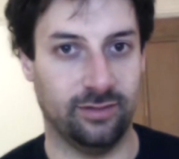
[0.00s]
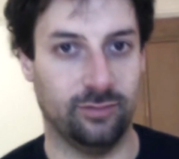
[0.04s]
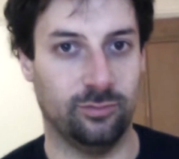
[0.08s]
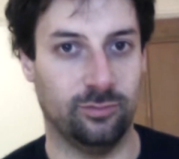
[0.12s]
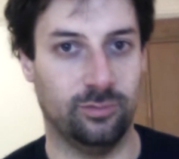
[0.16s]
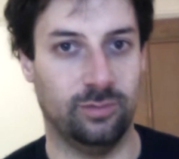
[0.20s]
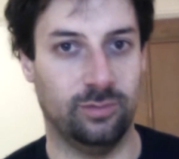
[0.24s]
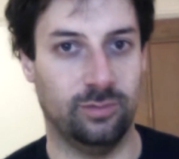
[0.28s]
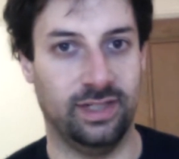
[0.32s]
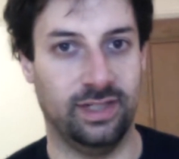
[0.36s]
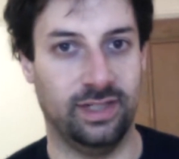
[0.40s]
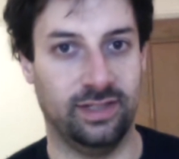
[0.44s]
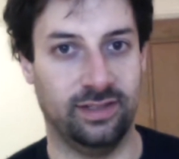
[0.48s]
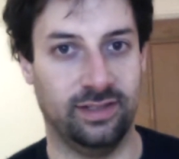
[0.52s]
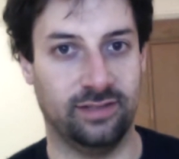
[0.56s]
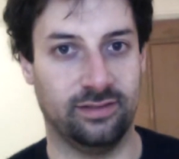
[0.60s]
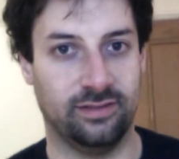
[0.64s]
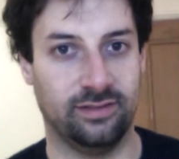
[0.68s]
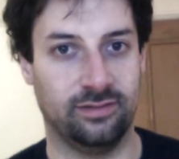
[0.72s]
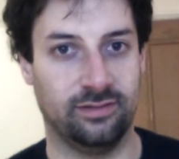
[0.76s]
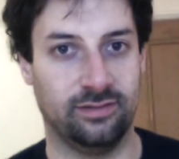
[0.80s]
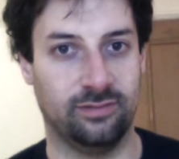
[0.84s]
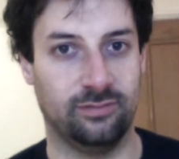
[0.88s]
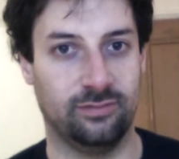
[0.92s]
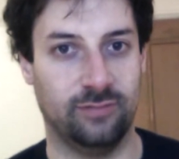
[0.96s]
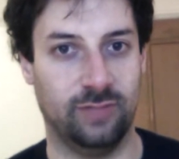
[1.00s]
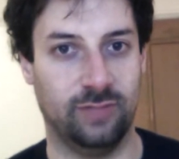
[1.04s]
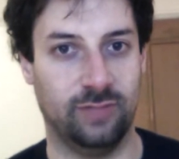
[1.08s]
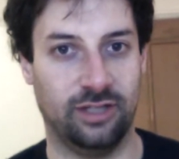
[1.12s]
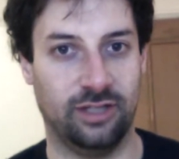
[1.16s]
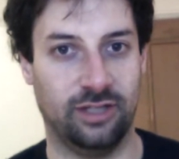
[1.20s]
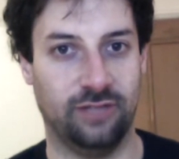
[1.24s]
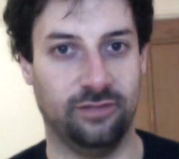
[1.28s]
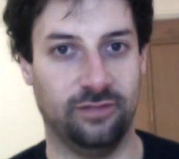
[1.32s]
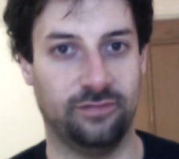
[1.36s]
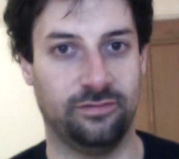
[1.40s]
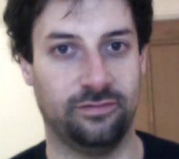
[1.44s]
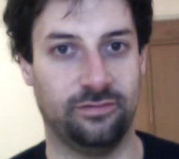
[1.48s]
We're
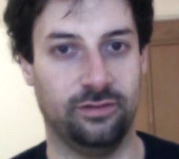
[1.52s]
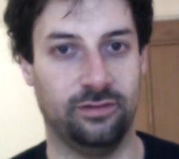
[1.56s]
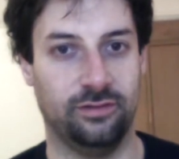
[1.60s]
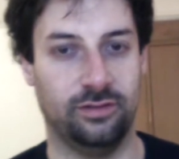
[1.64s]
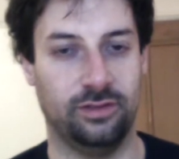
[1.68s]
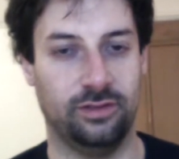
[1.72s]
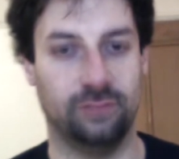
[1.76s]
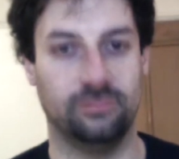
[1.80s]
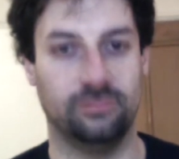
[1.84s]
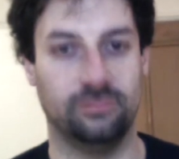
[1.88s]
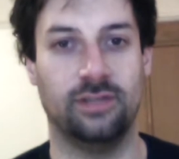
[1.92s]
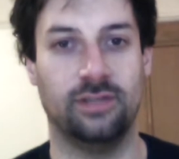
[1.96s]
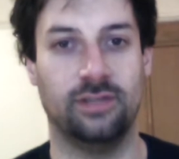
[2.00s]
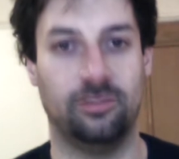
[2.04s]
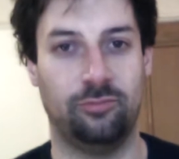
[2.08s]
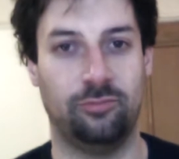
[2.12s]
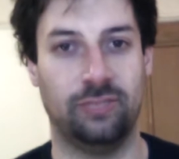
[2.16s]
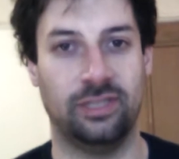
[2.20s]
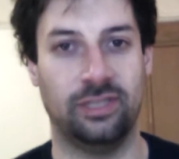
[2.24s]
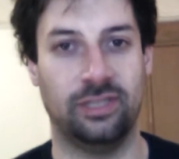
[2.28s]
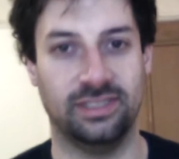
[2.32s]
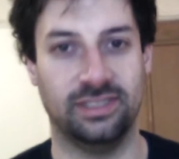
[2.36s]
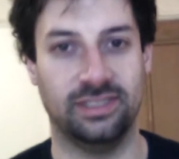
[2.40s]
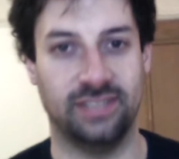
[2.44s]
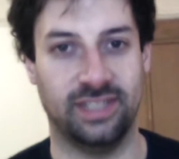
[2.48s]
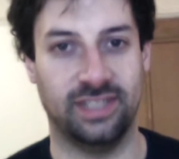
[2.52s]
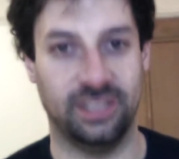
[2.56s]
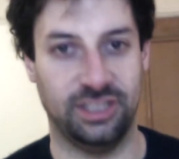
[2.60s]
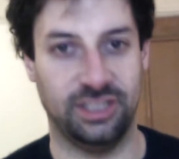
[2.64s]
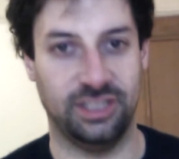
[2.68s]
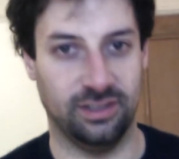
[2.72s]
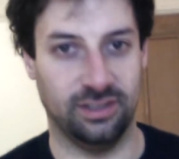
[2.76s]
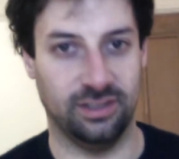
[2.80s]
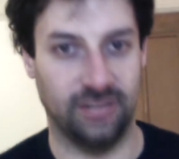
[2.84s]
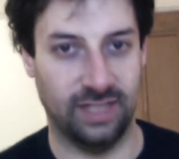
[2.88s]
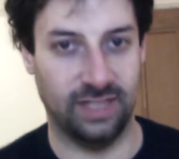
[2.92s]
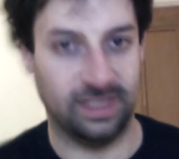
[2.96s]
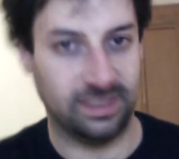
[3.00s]
going for a
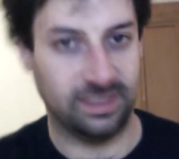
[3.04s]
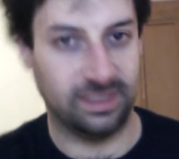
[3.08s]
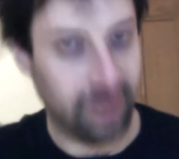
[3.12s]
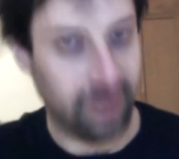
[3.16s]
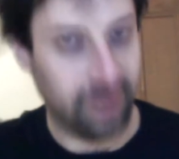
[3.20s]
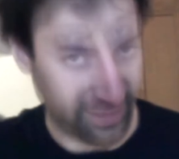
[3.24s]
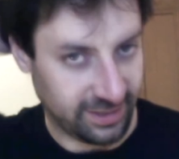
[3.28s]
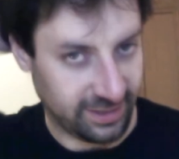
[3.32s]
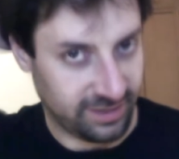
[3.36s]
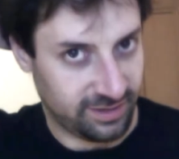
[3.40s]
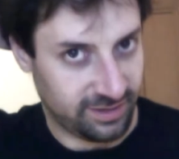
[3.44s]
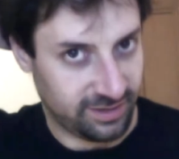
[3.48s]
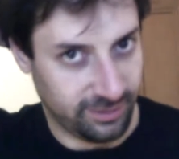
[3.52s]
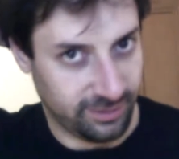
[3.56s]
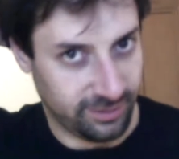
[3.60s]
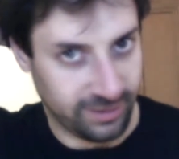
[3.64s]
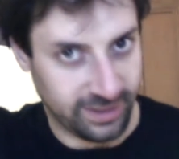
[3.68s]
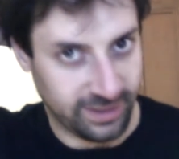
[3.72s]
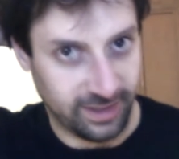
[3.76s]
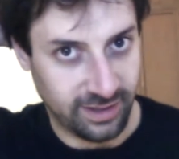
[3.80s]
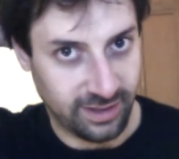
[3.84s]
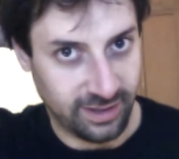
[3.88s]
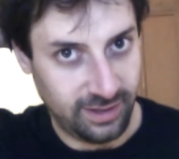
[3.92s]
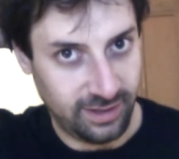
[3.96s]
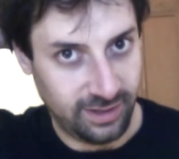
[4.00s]
presentational aspect to it